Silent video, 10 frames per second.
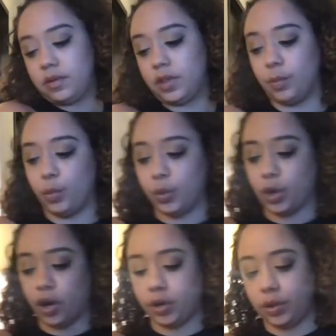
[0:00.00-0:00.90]
The Moon
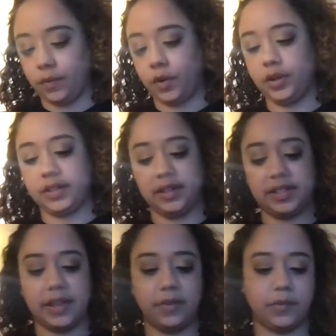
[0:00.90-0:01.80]
card in the reverse and the
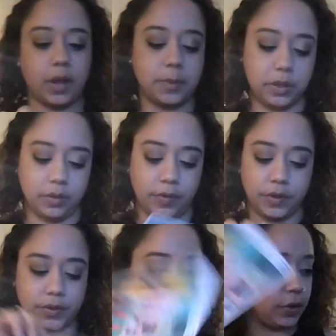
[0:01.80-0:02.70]
Seven of Cups in the
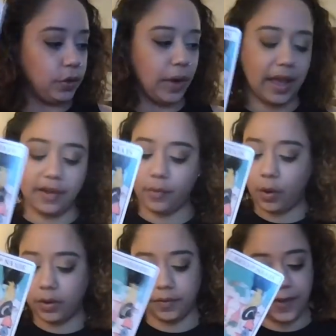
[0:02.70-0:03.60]
reverse. So you have
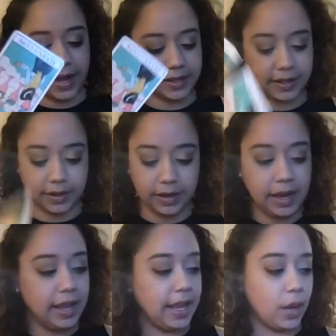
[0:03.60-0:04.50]
all the facts here.
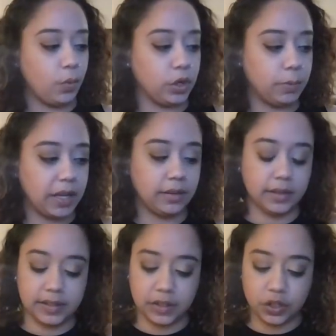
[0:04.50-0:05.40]
And when you make the
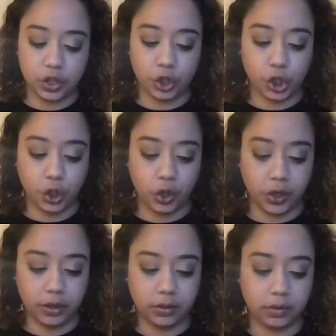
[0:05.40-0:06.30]
decision, you're
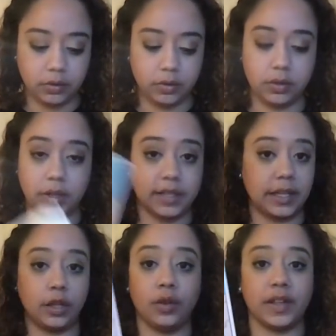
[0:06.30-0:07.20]
sure. That's
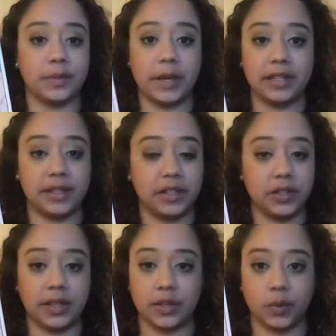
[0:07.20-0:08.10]
like, no, that's my
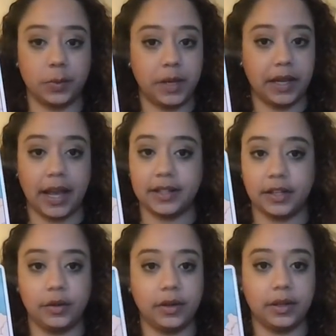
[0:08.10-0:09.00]
decision. That's what's being
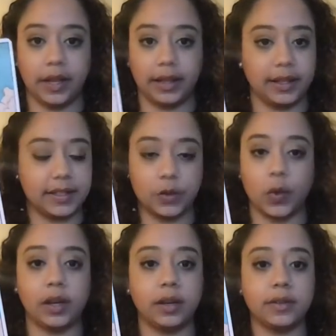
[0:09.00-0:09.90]
executed. Like, this is
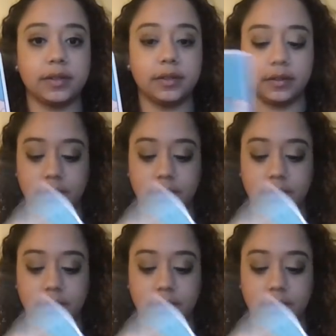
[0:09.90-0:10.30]
what it is.